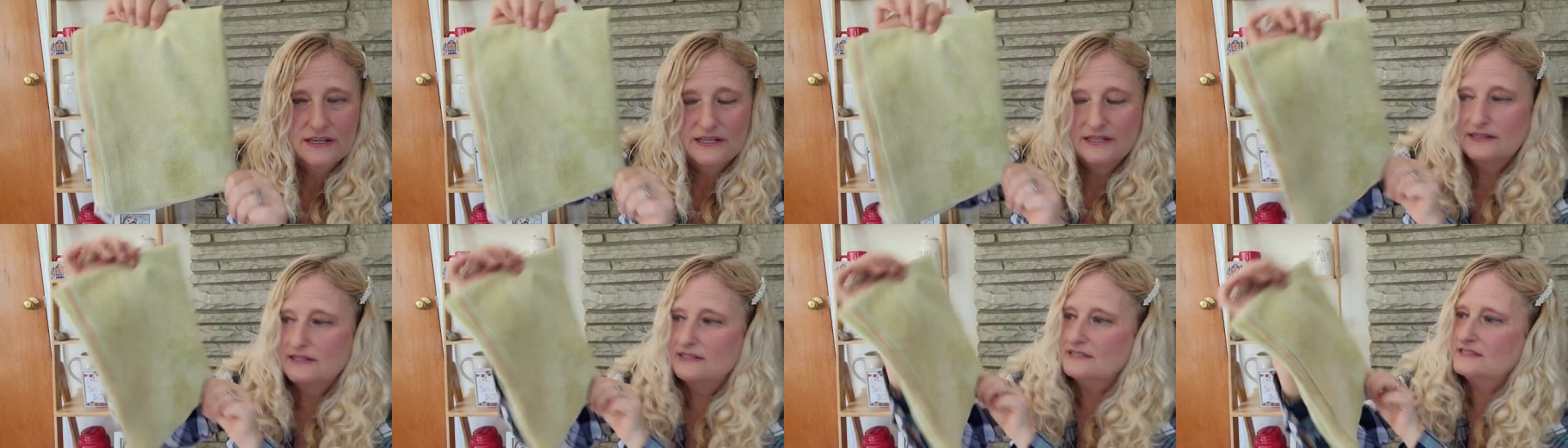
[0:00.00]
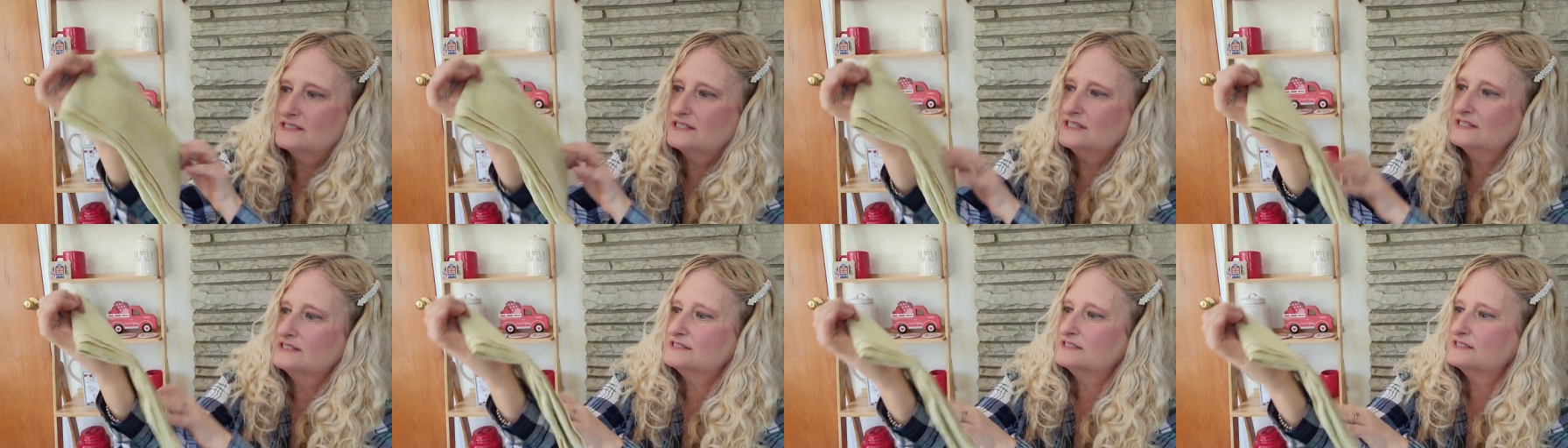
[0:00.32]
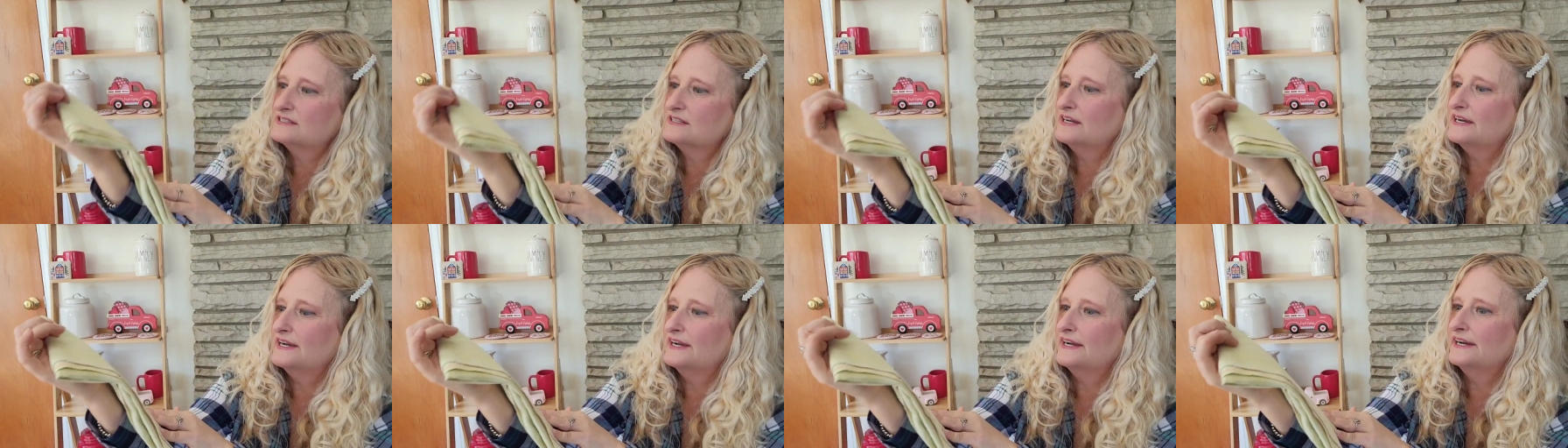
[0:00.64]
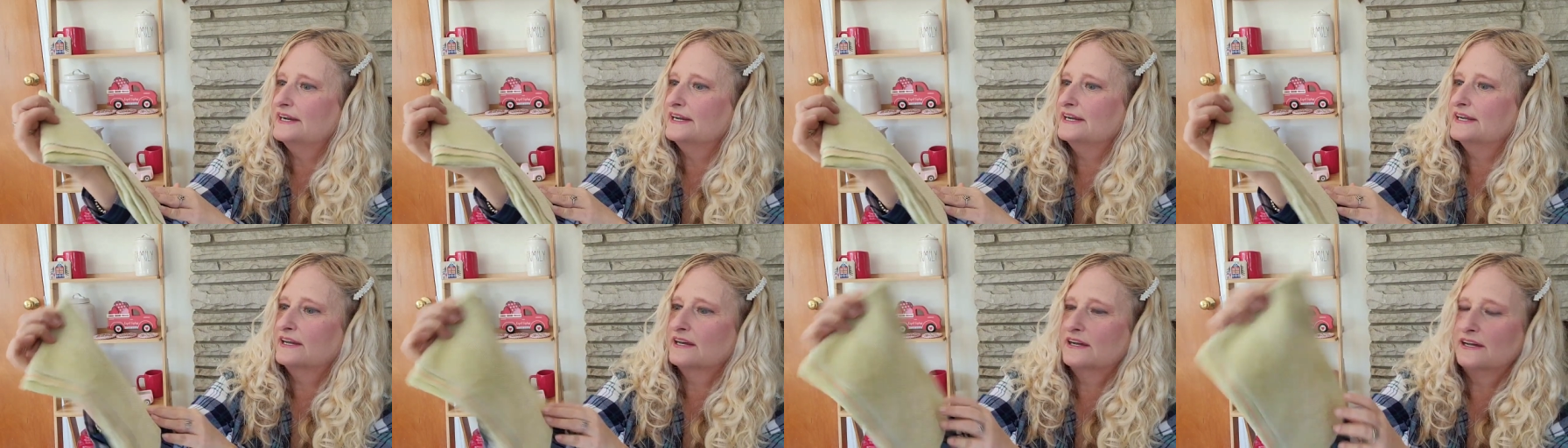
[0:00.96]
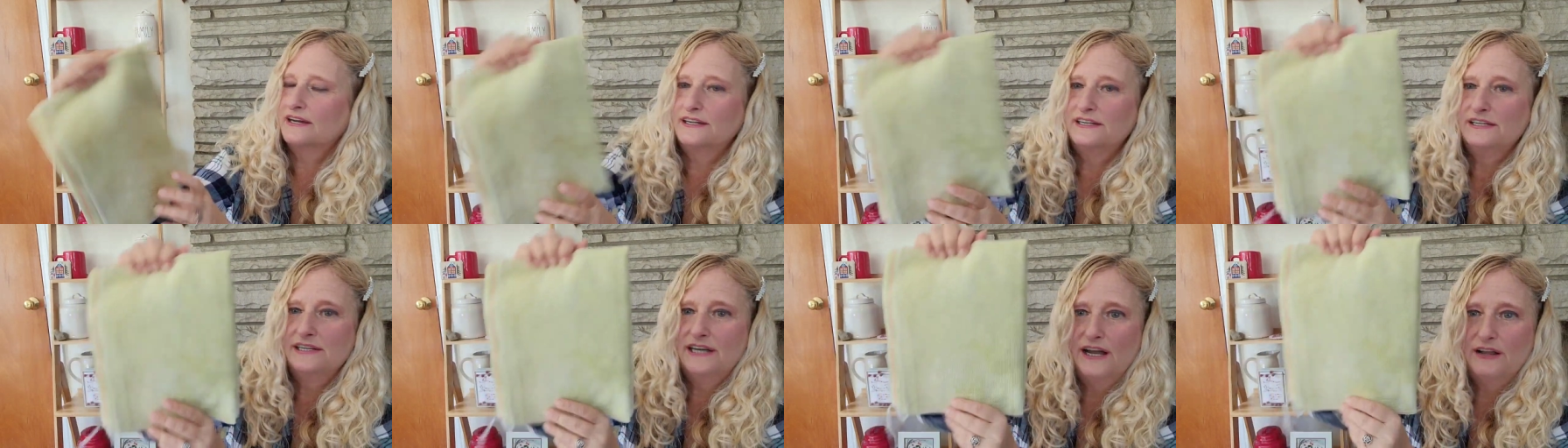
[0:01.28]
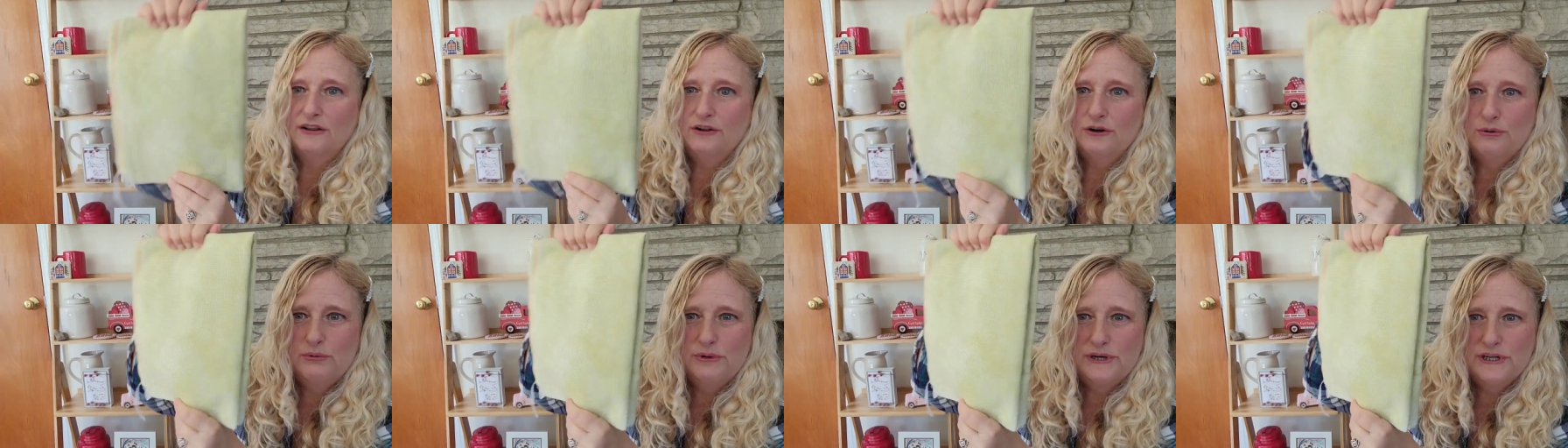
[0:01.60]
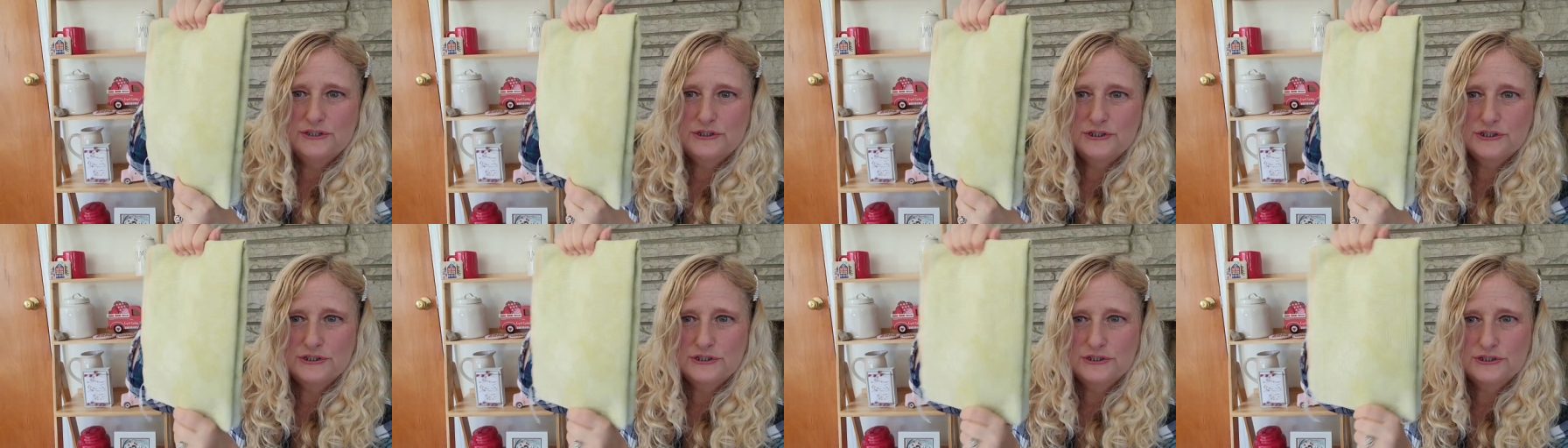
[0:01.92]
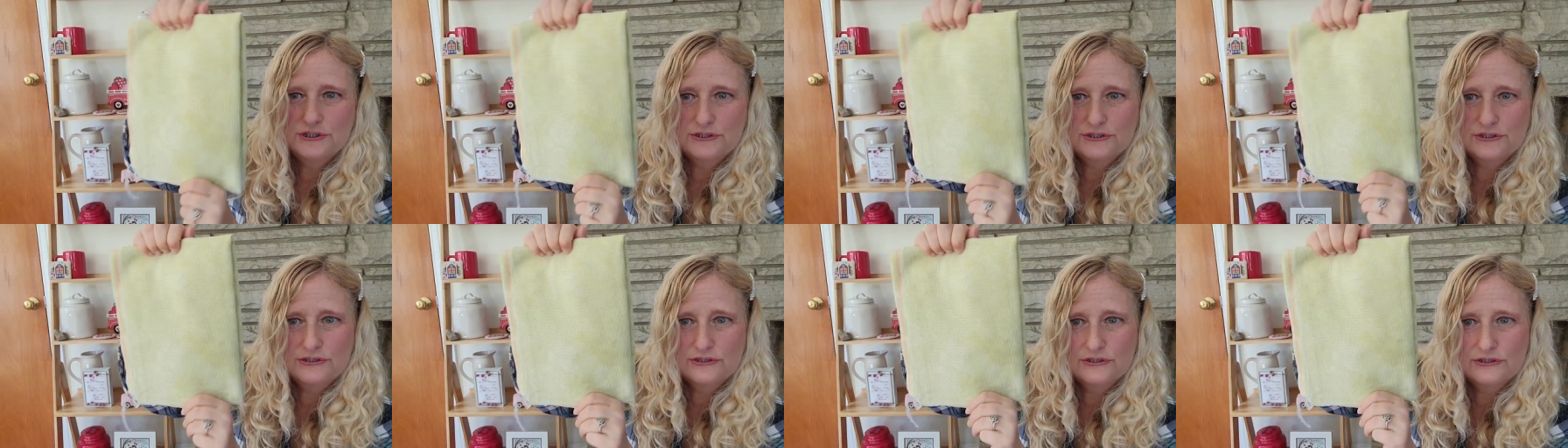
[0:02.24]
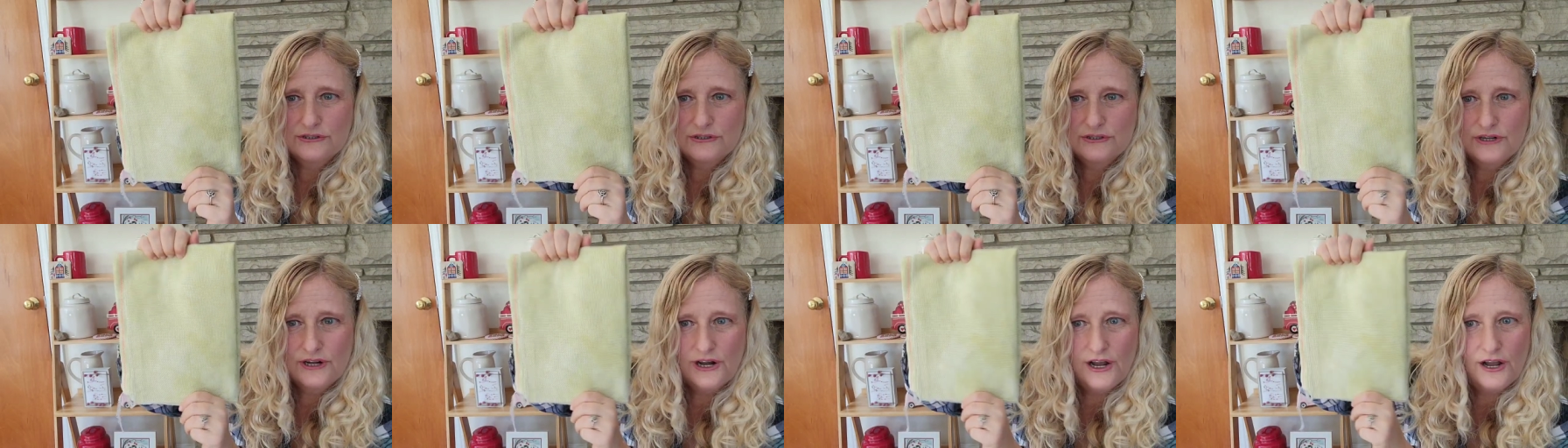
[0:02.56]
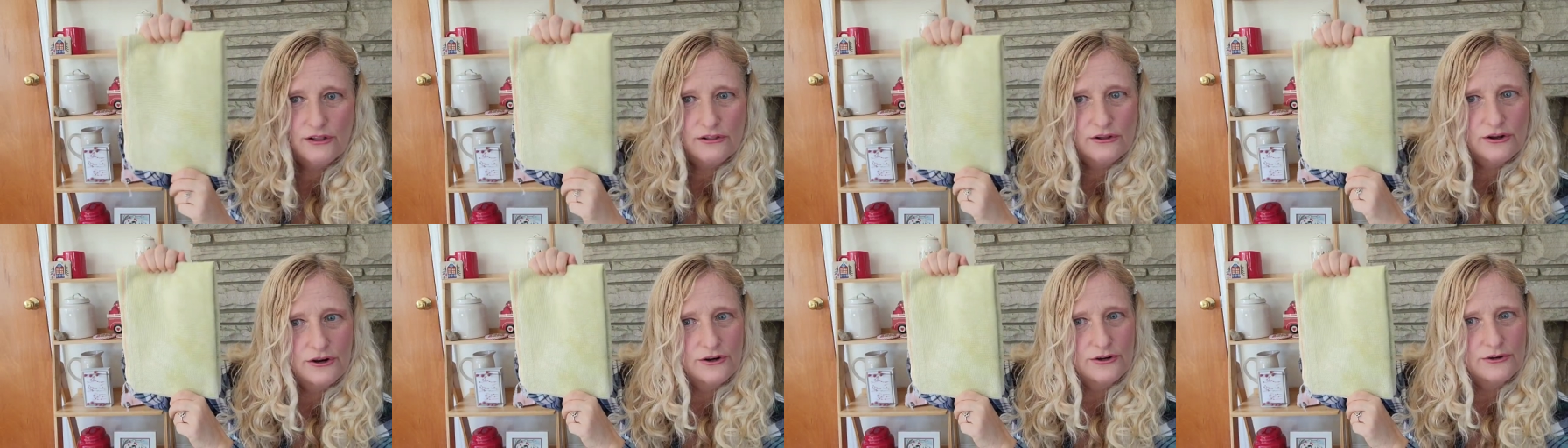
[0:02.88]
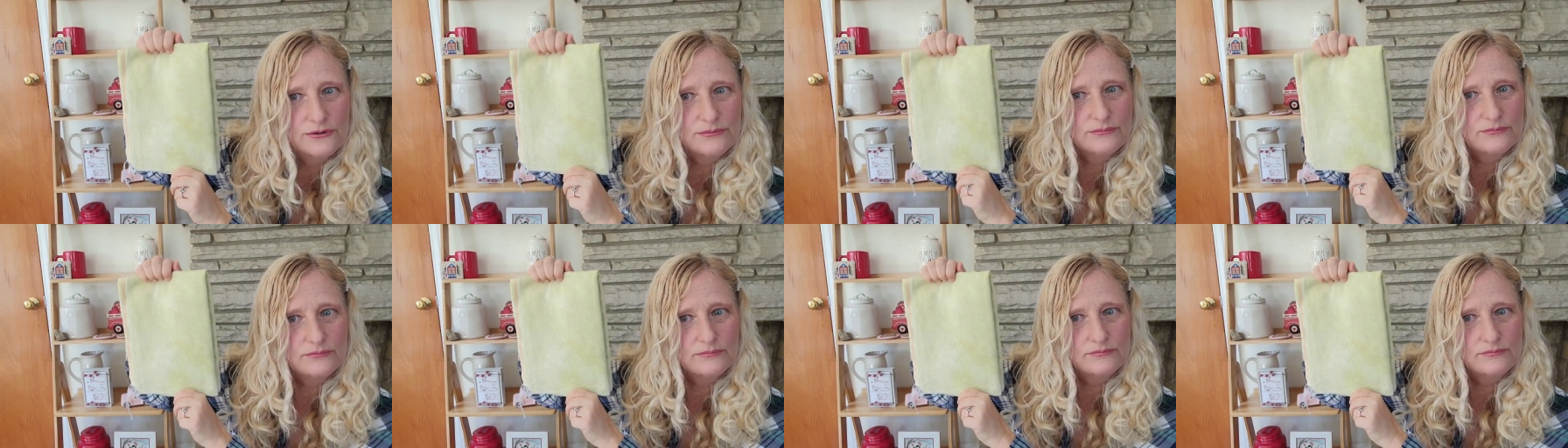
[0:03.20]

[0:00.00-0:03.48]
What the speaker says: And this is like a yellowish color.